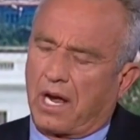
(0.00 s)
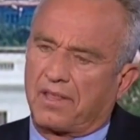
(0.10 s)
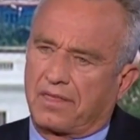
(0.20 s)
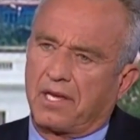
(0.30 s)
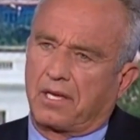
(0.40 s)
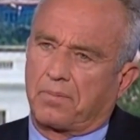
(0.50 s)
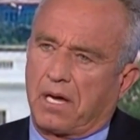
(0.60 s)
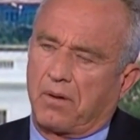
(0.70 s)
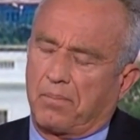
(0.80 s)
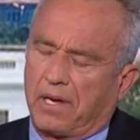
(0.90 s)
I think
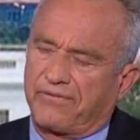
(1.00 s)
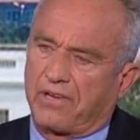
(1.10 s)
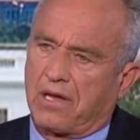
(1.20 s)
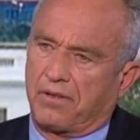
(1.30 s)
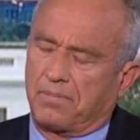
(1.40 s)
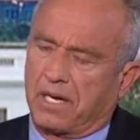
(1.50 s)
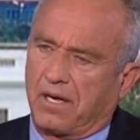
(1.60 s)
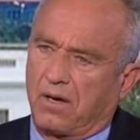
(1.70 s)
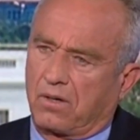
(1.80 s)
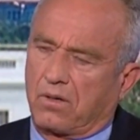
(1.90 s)
about my father and
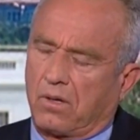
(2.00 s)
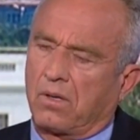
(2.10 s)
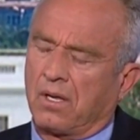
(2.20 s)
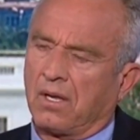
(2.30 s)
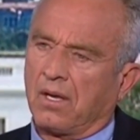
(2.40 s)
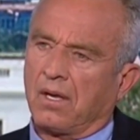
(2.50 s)
my uncle,